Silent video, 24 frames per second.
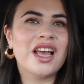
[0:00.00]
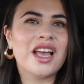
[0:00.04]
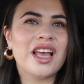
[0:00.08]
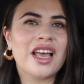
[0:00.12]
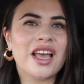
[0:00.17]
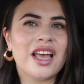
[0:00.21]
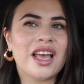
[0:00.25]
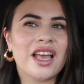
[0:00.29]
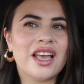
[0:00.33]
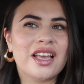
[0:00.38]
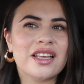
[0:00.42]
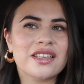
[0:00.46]

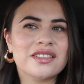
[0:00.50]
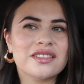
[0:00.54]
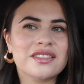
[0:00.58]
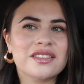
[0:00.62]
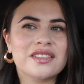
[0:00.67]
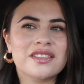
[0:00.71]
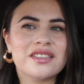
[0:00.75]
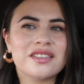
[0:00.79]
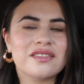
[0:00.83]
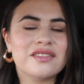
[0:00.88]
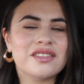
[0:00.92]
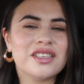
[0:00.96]
and
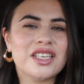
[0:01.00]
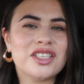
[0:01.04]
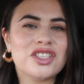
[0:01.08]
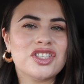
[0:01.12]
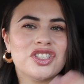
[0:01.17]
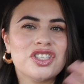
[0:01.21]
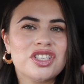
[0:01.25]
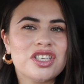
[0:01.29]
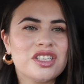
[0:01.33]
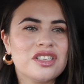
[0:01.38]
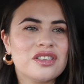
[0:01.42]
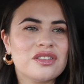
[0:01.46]

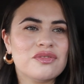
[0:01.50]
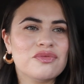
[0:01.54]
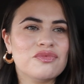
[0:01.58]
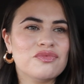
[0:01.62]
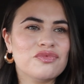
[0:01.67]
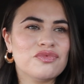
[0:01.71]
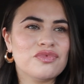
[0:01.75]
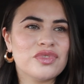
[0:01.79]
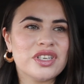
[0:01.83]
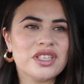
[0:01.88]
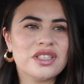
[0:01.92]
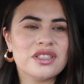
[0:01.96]
it's just
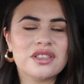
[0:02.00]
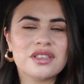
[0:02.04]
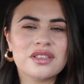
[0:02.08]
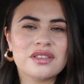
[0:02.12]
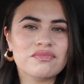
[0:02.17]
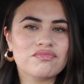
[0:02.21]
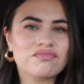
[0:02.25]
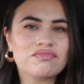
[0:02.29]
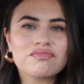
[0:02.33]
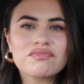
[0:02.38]
rinse